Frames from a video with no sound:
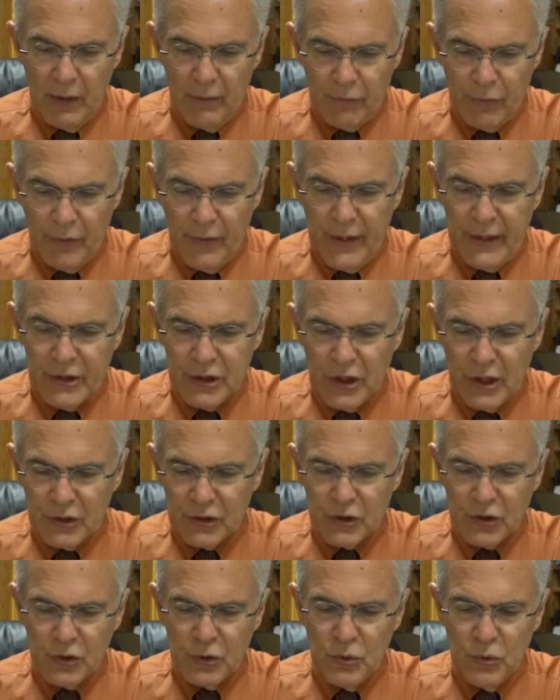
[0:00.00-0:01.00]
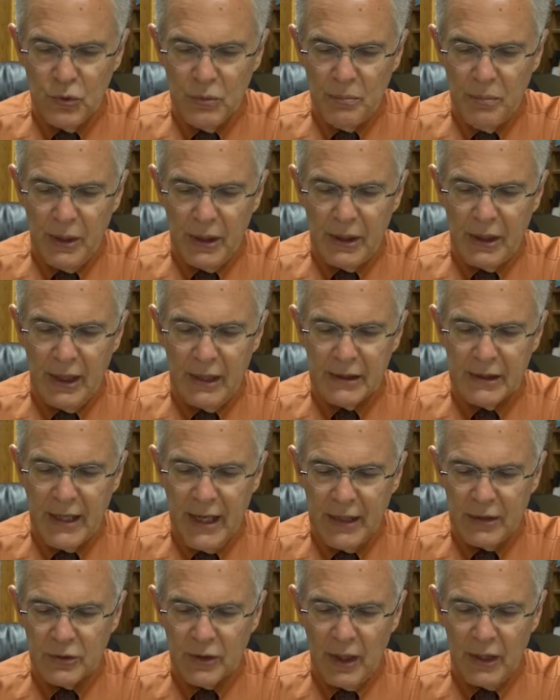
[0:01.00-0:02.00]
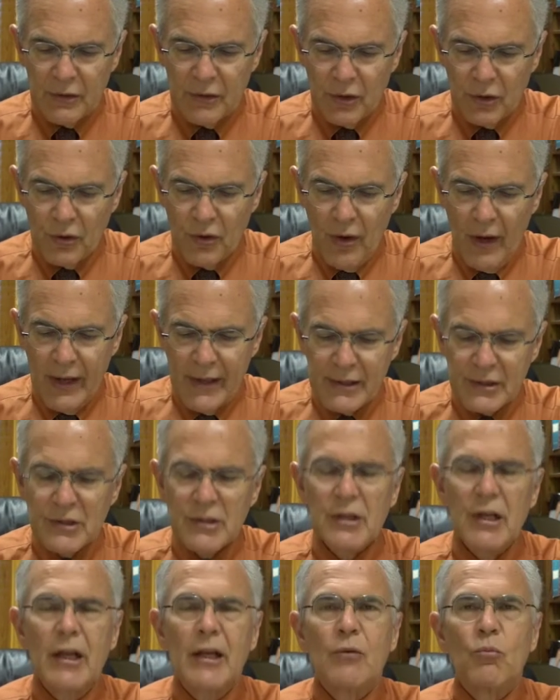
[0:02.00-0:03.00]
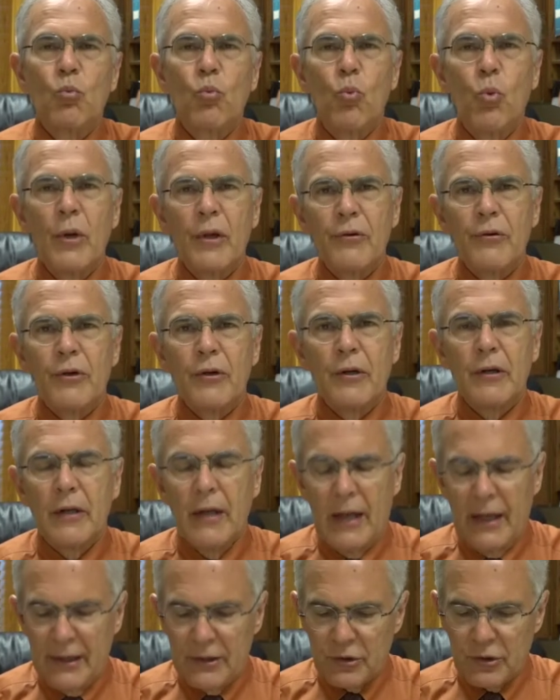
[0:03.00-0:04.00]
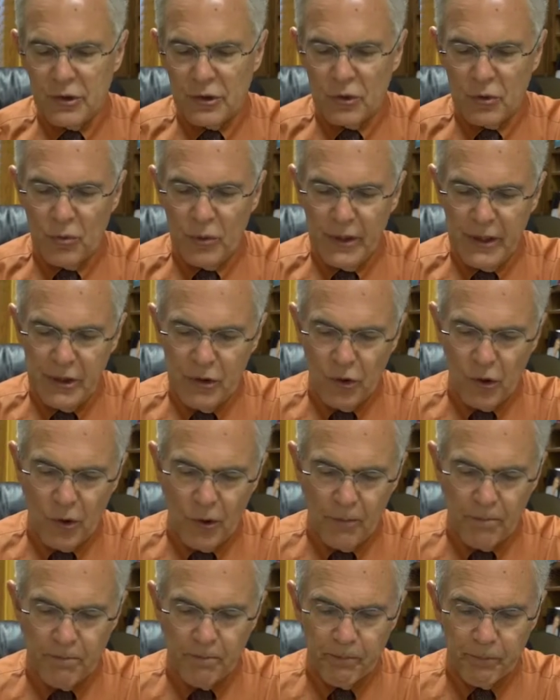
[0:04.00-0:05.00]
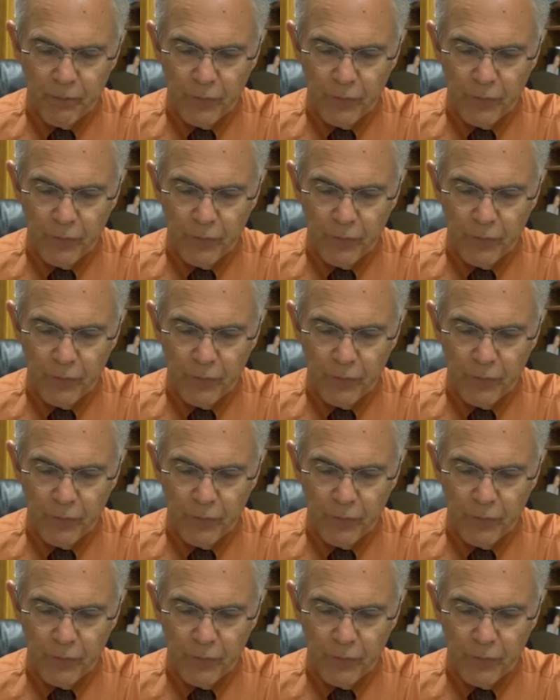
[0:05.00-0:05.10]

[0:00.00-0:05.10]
for they shall soon be cut down like the grass and wither as the green herb.